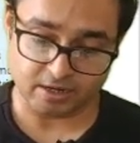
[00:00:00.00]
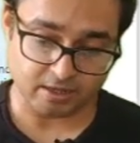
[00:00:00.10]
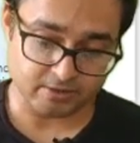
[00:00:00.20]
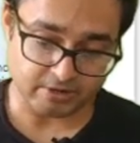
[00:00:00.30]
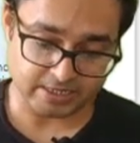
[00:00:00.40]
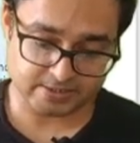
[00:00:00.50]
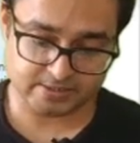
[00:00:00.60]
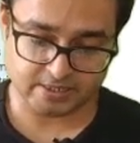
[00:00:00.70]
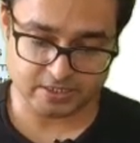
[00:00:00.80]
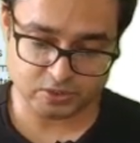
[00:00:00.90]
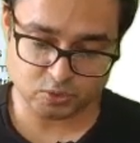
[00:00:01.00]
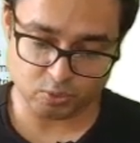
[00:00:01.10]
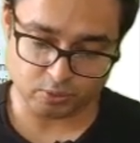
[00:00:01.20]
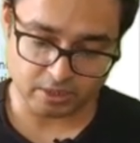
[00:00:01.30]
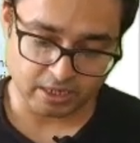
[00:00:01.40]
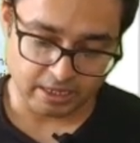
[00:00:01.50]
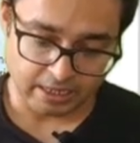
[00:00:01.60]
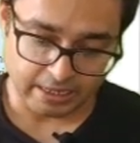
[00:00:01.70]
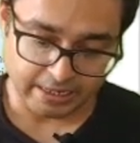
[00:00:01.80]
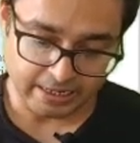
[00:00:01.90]
rise. So,
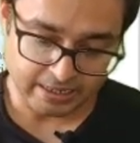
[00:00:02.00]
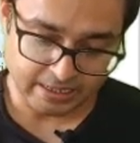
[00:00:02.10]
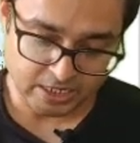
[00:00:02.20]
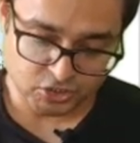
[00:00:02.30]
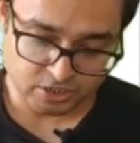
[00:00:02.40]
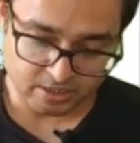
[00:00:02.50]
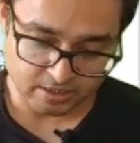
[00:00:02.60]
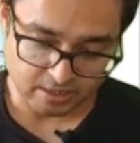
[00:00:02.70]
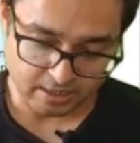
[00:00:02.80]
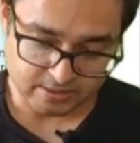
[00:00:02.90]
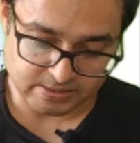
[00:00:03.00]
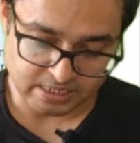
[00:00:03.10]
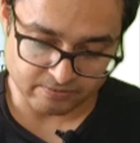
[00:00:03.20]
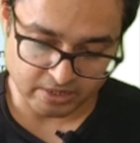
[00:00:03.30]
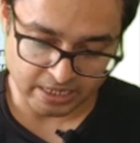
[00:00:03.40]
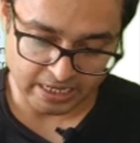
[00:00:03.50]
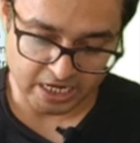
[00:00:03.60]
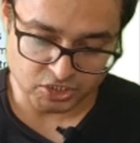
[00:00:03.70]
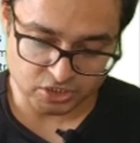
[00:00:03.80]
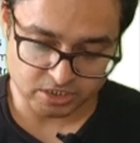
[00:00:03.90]

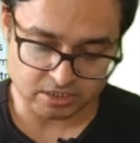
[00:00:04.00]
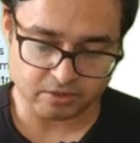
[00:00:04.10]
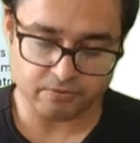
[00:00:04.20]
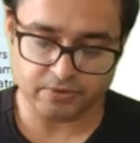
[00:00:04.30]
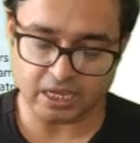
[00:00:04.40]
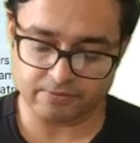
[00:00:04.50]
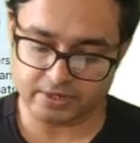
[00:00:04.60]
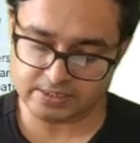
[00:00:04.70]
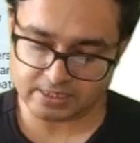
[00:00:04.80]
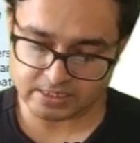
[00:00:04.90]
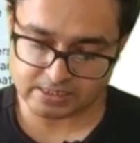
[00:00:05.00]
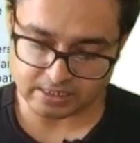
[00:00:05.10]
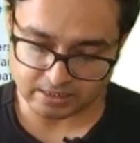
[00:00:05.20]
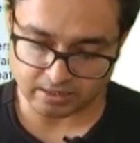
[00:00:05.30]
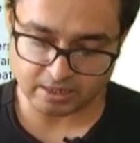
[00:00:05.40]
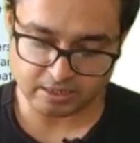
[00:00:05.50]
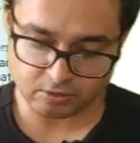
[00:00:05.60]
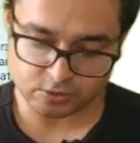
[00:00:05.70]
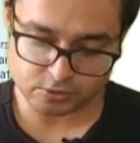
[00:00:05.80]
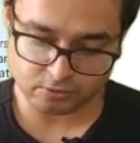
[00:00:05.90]
ALDH7A gene we have discussed earlier
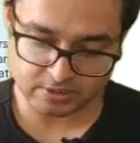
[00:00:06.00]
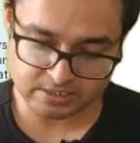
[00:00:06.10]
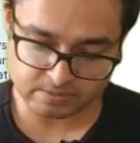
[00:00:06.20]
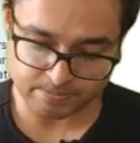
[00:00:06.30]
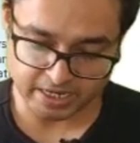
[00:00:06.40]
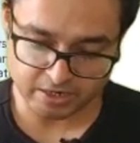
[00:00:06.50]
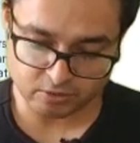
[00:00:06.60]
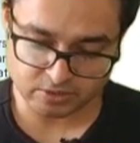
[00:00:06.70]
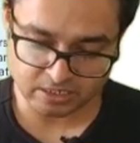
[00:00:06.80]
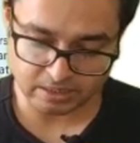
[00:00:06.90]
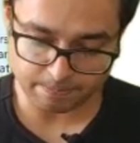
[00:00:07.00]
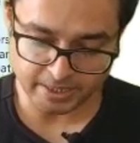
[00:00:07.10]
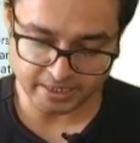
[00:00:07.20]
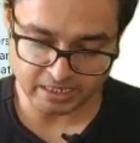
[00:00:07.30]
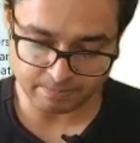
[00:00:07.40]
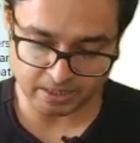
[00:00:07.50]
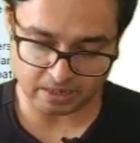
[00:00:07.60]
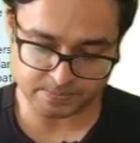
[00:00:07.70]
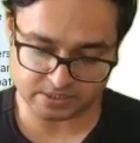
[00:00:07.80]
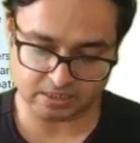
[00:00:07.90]
also. This is pyridoxine dependent
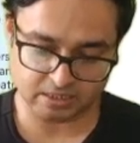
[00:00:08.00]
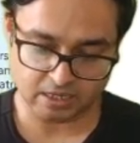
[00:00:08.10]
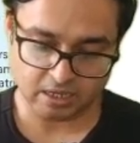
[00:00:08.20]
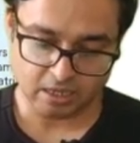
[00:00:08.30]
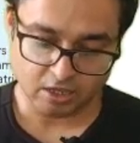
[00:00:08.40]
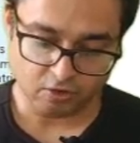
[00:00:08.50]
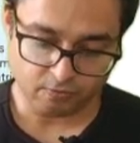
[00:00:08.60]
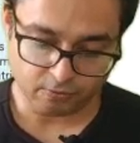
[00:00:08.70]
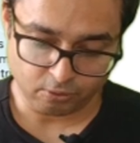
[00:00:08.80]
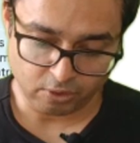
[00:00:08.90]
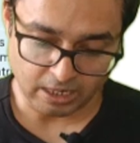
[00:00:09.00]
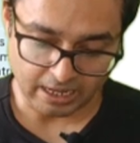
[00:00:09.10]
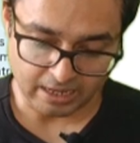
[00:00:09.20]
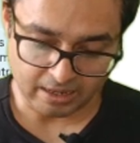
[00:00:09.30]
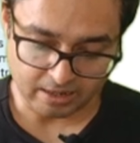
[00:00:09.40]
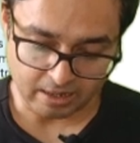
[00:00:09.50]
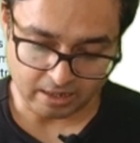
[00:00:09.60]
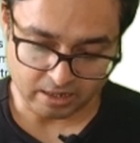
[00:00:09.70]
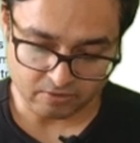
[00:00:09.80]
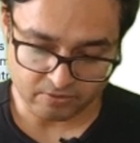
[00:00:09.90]
epilepsy.
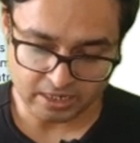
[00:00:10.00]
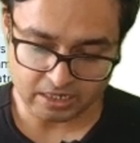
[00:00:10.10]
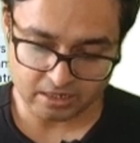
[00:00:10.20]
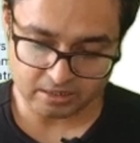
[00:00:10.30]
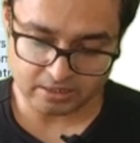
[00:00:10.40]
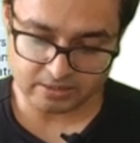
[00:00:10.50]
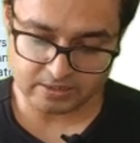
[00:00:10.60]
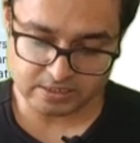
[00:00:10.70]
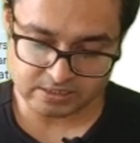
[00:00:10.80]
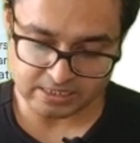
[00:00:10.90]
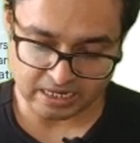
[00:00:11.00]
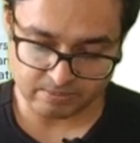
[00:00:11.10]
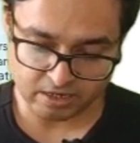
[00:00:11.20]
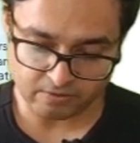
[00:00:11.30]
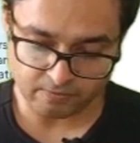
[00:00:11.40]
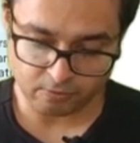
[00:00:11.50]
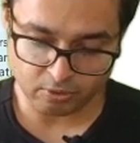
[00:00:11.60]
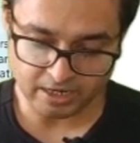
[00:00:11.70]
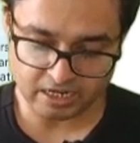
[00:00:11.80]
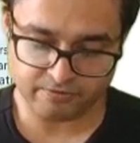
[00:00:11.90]
FOLR1, this is cerebral
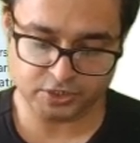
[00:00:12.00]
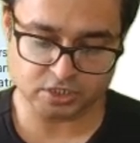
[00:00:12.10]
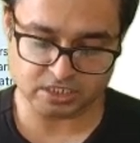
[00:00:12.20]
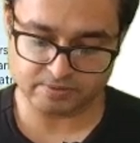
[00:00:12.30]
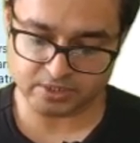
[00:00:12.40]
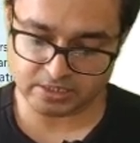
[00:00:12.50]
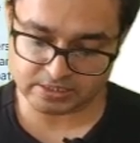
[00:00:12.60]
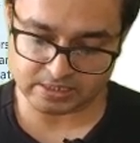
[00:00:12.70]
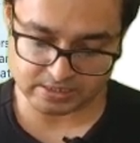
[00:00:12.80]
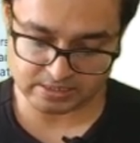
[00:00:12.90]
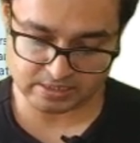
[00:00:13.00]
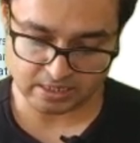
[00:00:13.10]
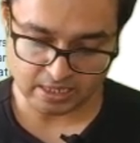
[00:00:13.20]
folate deficiency we discussed.